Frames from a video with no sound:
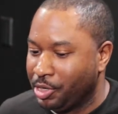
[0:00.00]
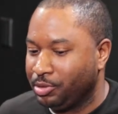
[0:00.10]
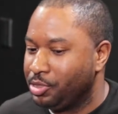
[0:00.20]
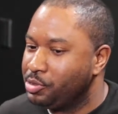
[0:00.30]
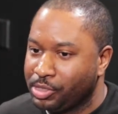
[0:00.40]

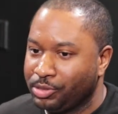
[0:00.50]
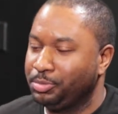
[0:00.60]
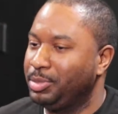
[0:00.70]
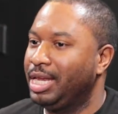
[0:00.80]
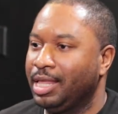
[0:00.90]
use
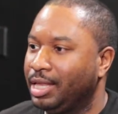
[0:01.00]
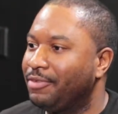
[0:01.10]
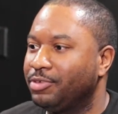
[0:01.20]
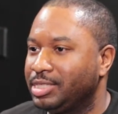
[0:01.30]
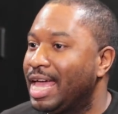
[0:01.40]
social media and
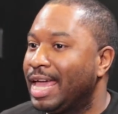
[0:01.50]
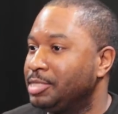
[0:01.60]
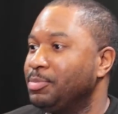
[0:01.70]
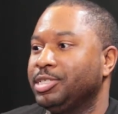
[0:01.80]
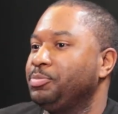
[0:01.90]
leverage that
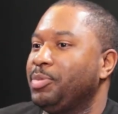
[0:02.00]
as much as